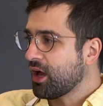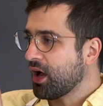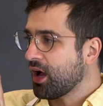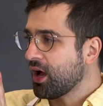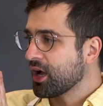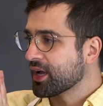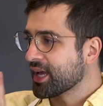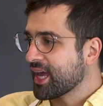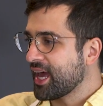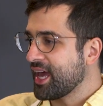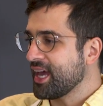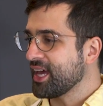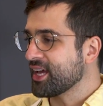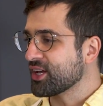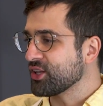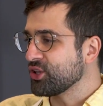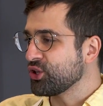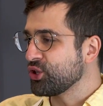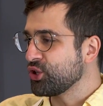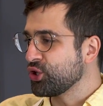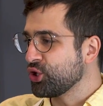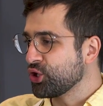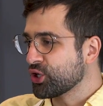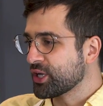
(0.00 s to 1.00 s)
a cake
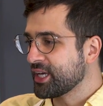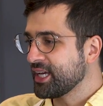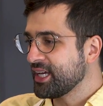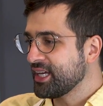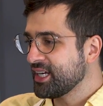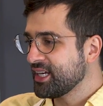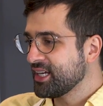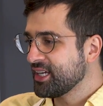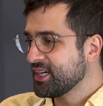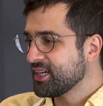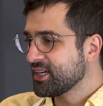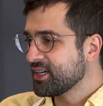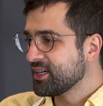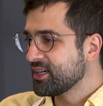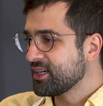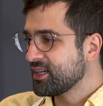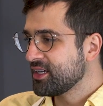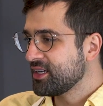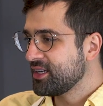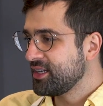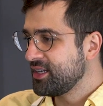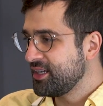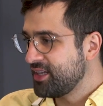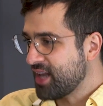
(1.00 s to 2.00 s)
looking
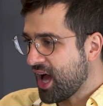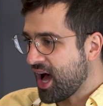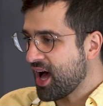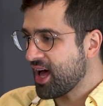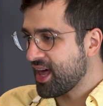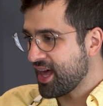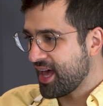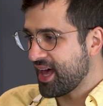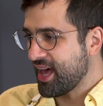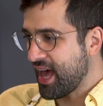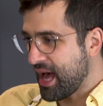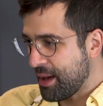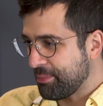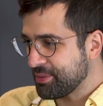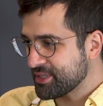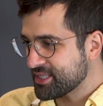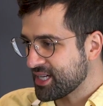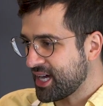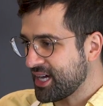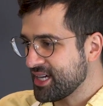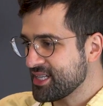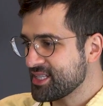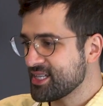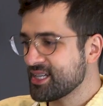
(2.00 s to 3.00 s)
not
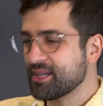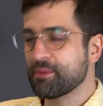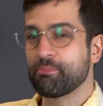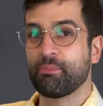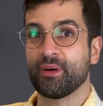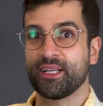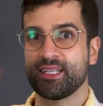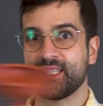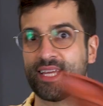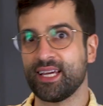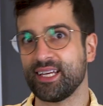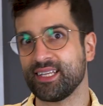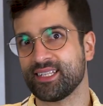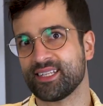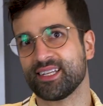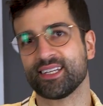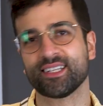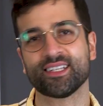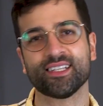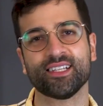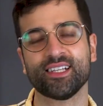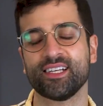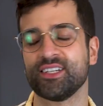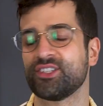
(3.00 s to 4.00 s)
appetizing but
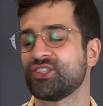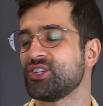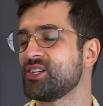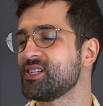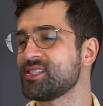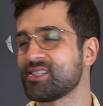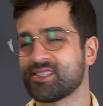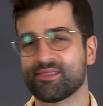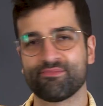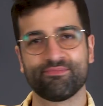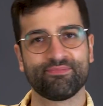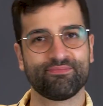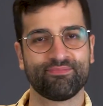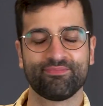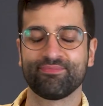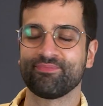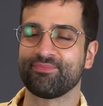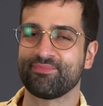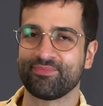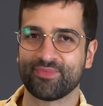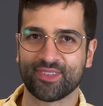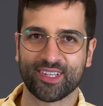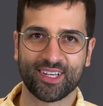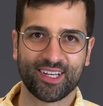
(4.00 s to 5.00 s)
tasting delicious.
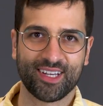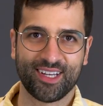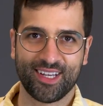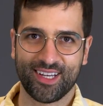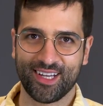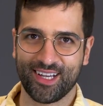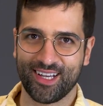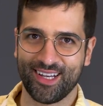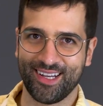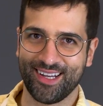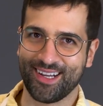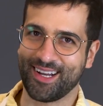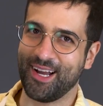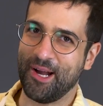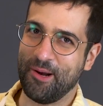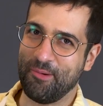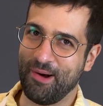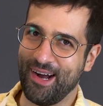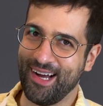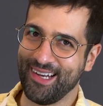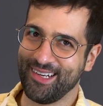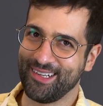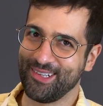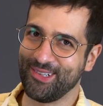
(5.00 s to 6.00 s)
Come
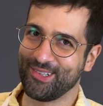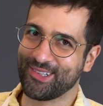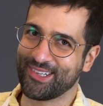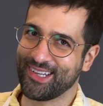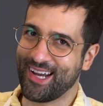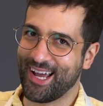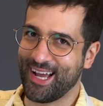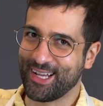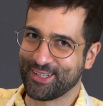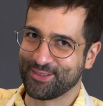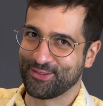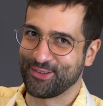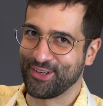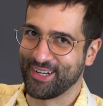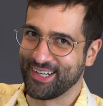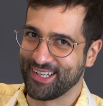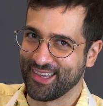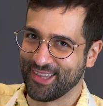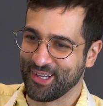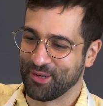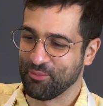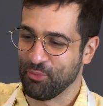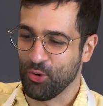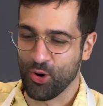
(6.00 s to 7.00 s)
on, who could ask for
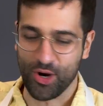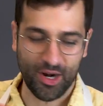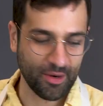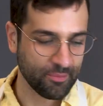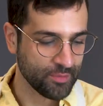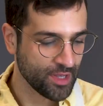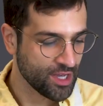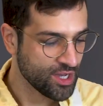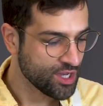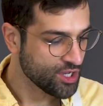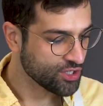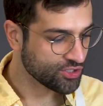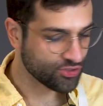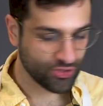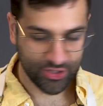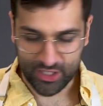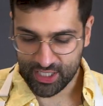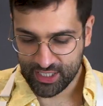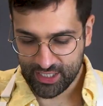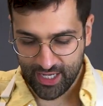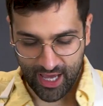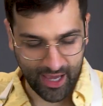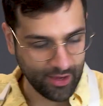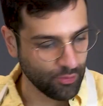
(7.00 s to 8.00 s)
anything more? So
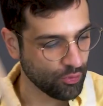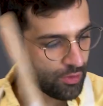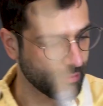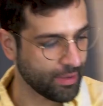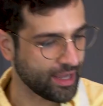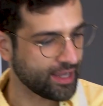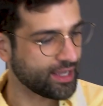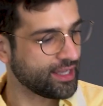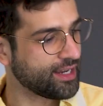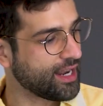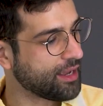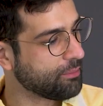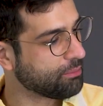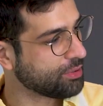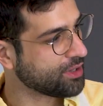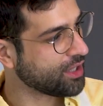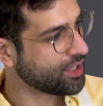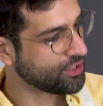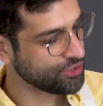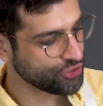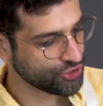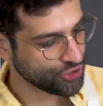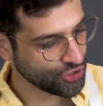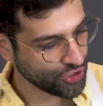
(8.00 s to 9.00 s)
today we're making a
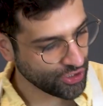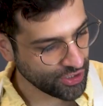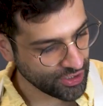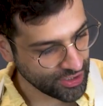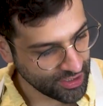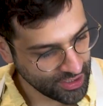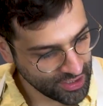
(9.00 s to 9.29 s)
plunger.